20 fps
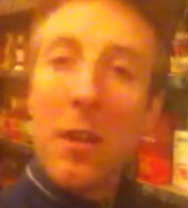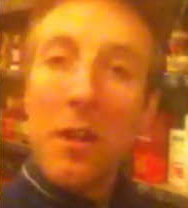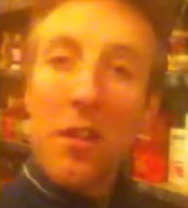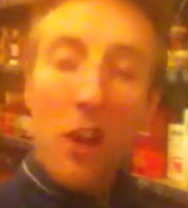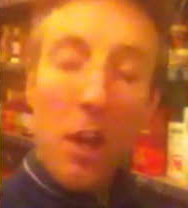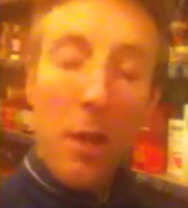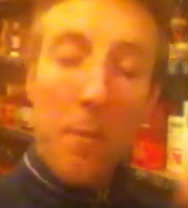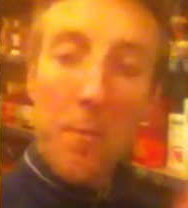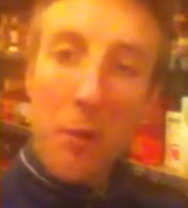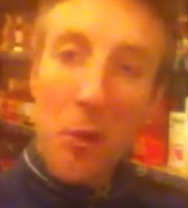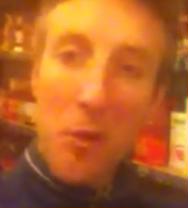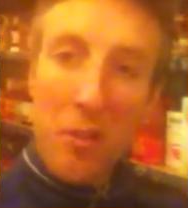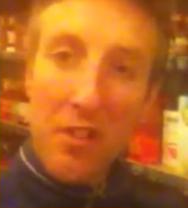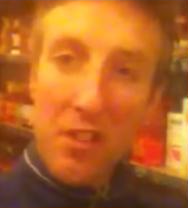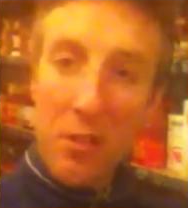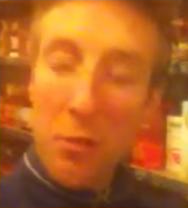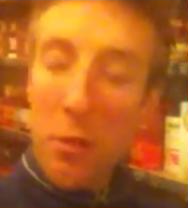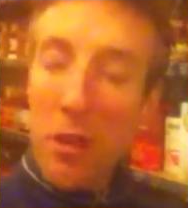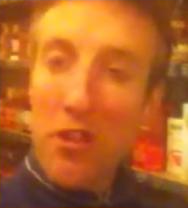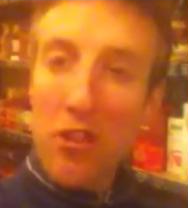Type below
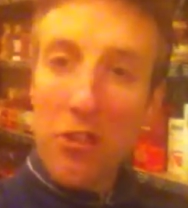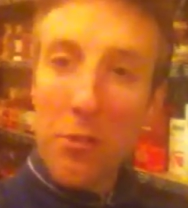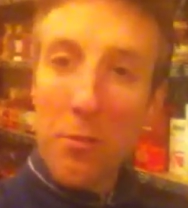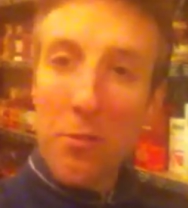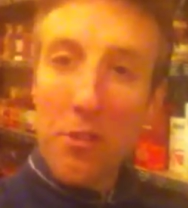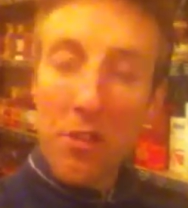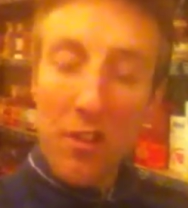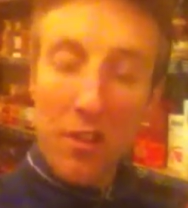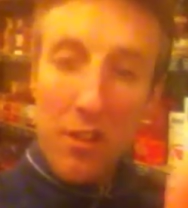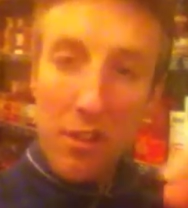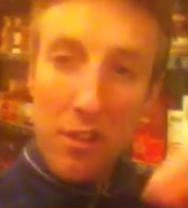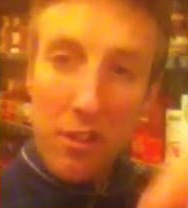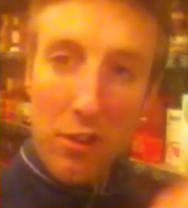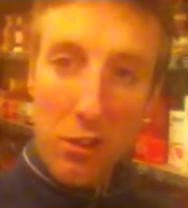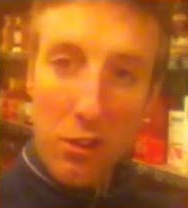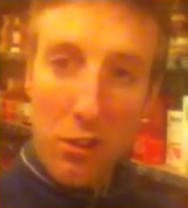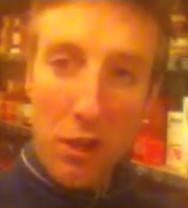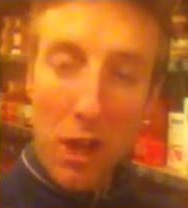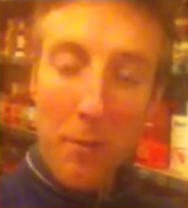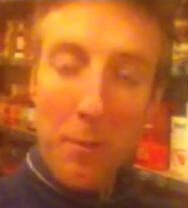this question the
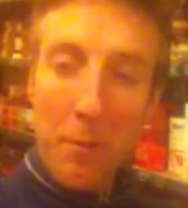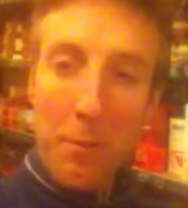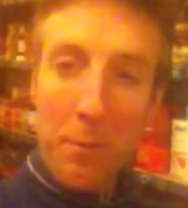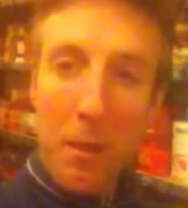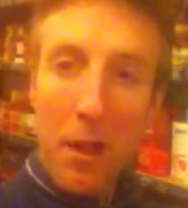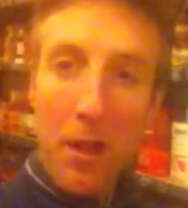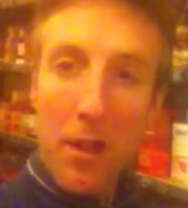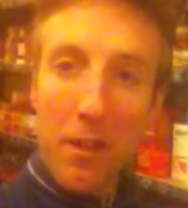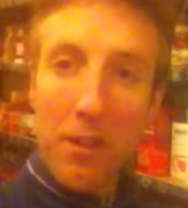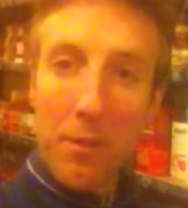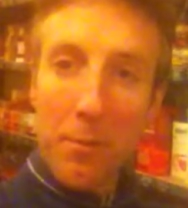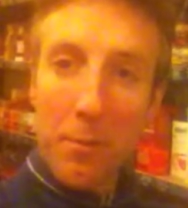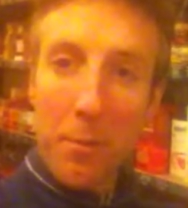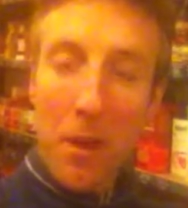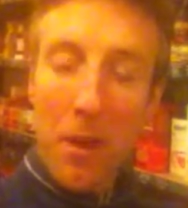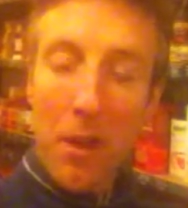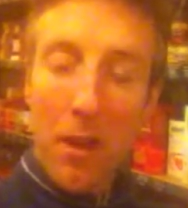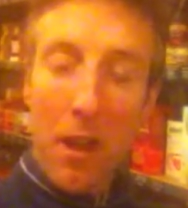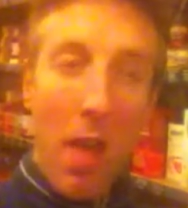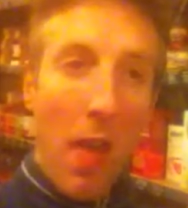comment block,
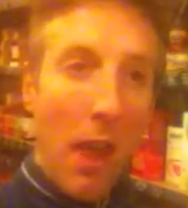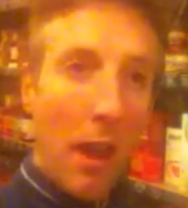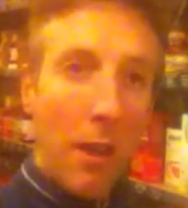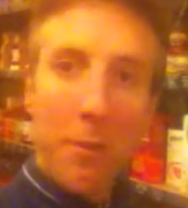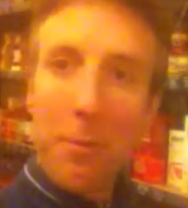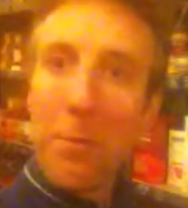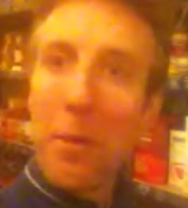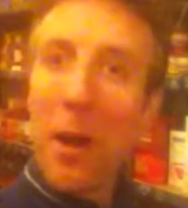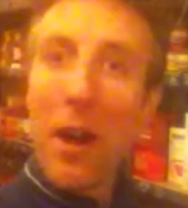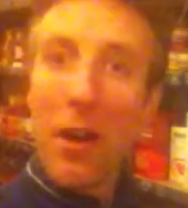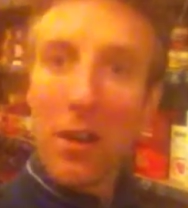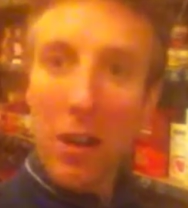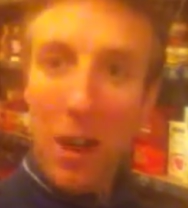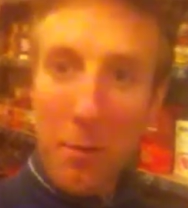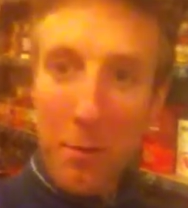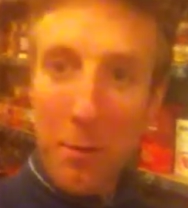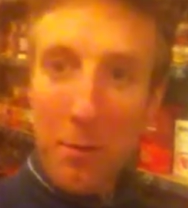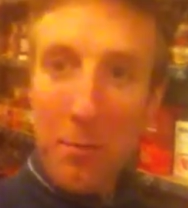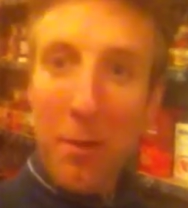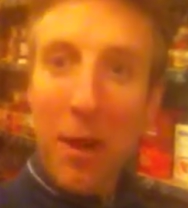uh,
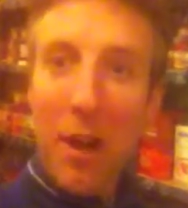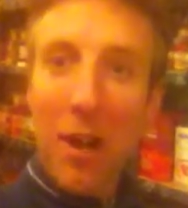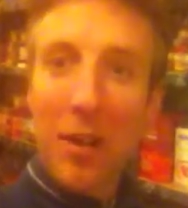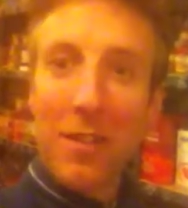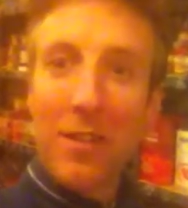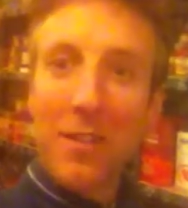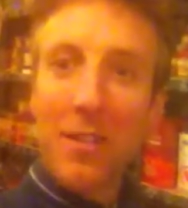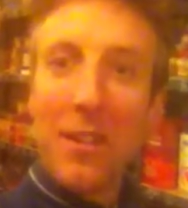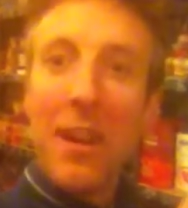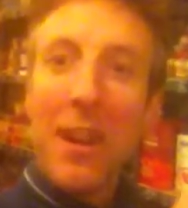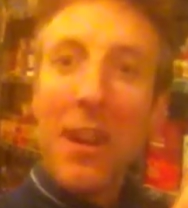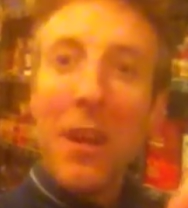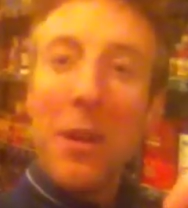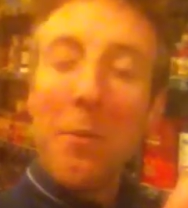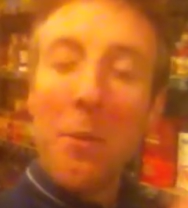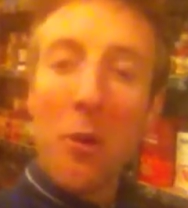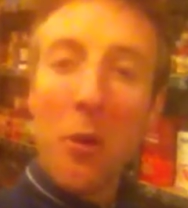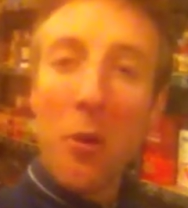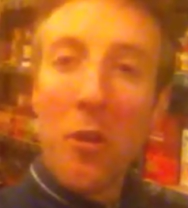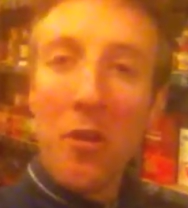comment box
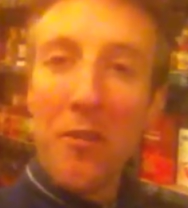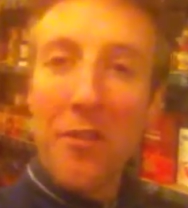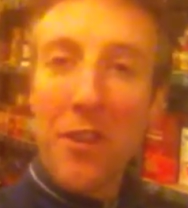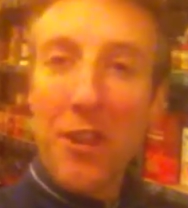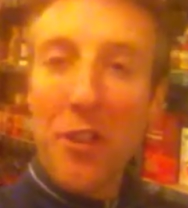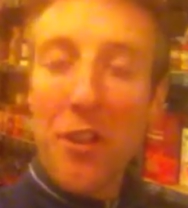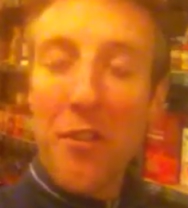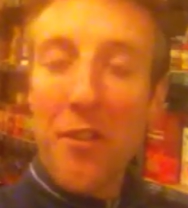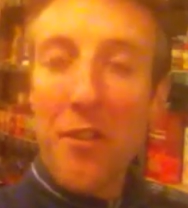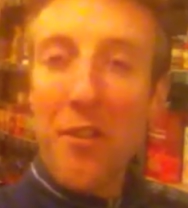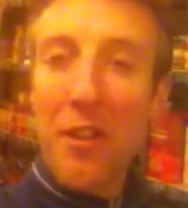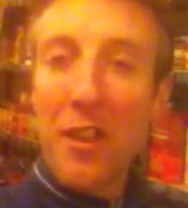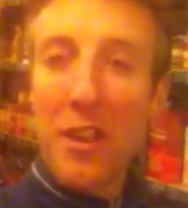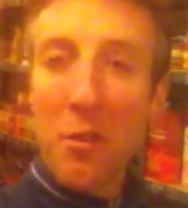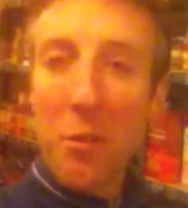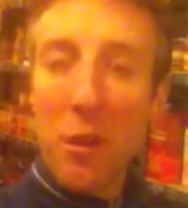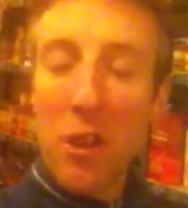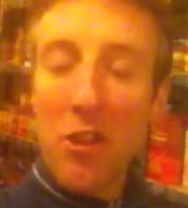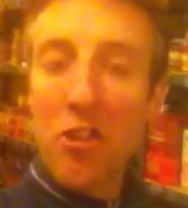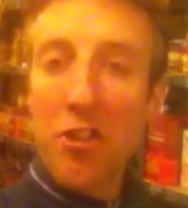below the video if you have
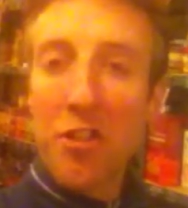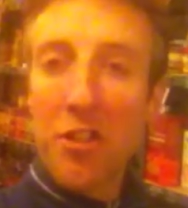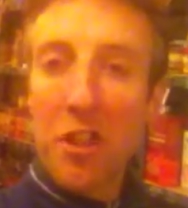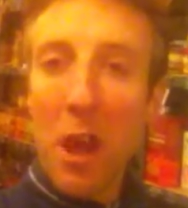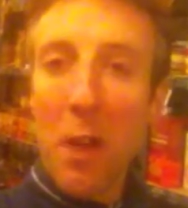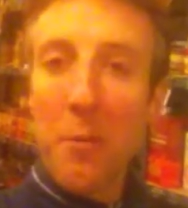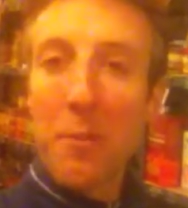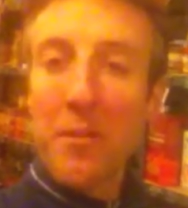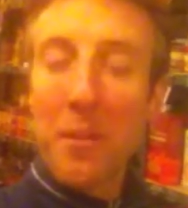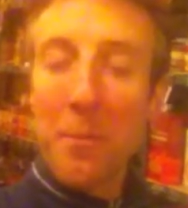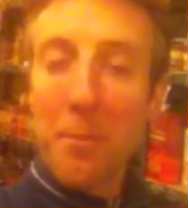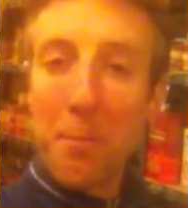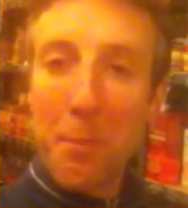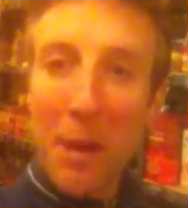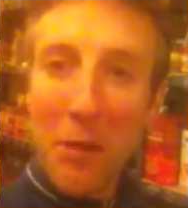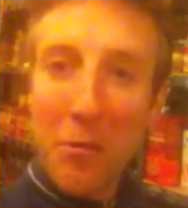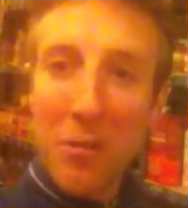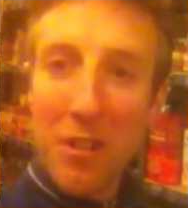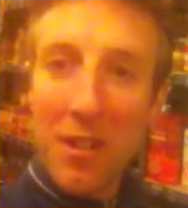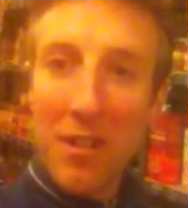any questions or comments
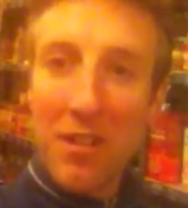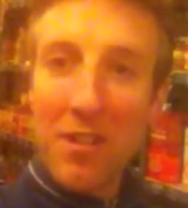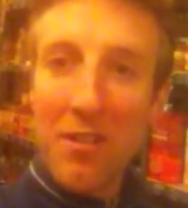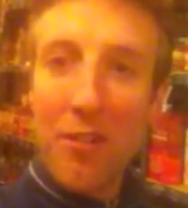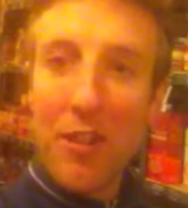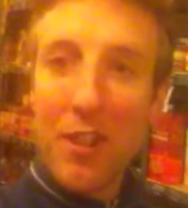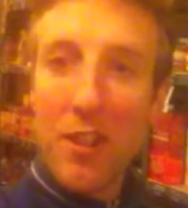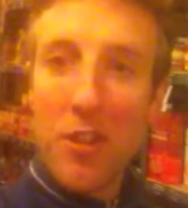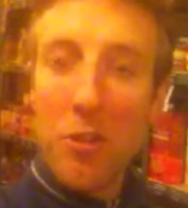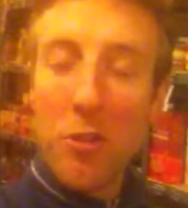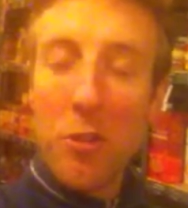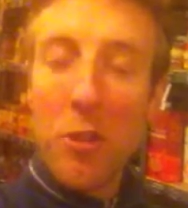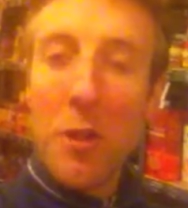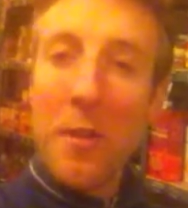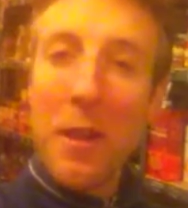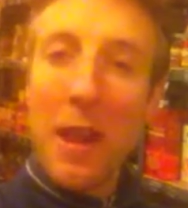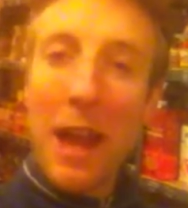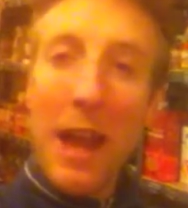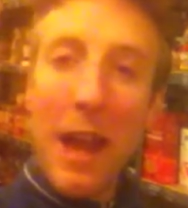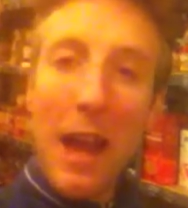about this video
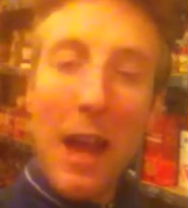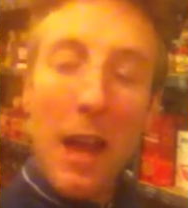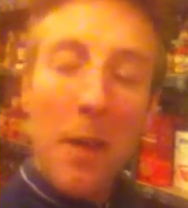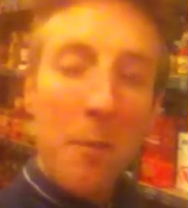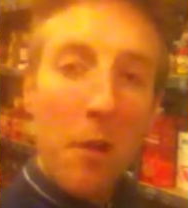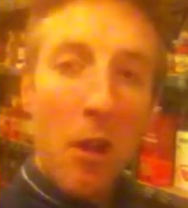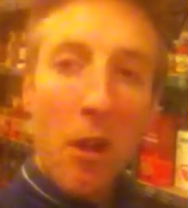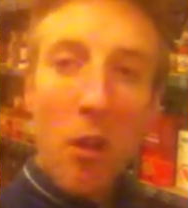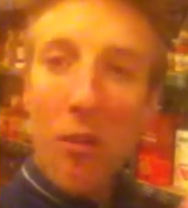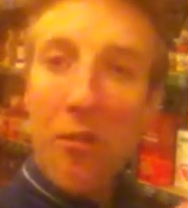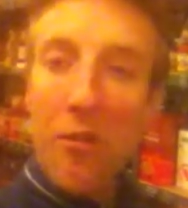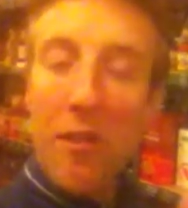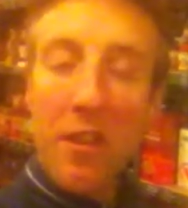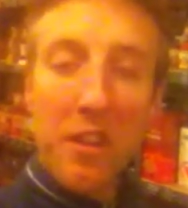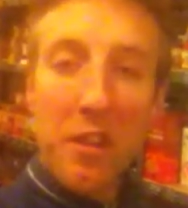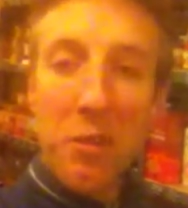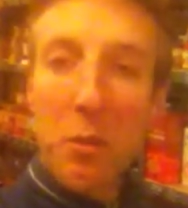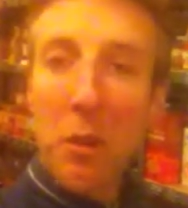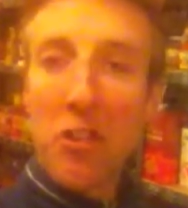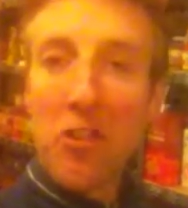um, or if
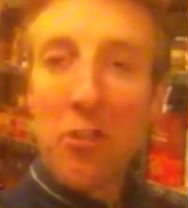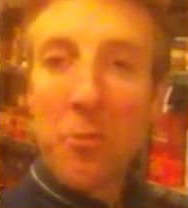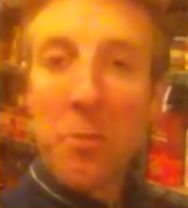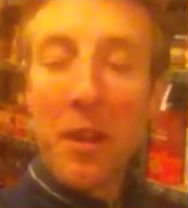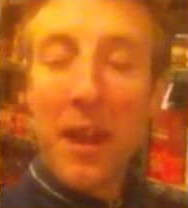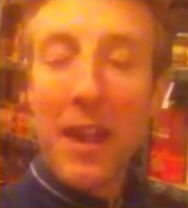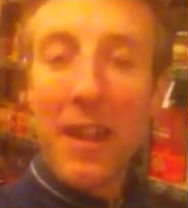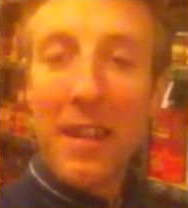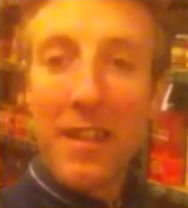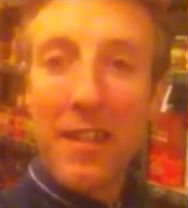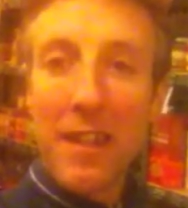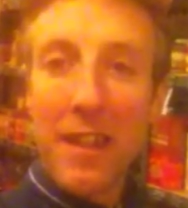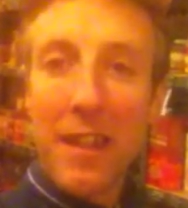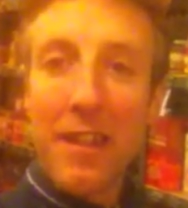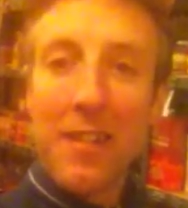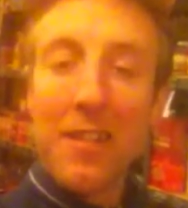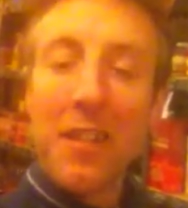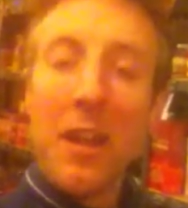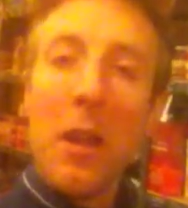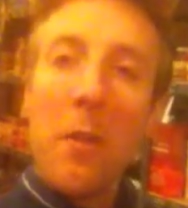any questions about anything
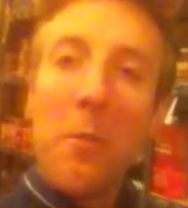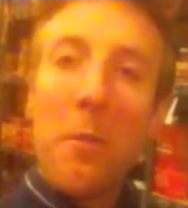else.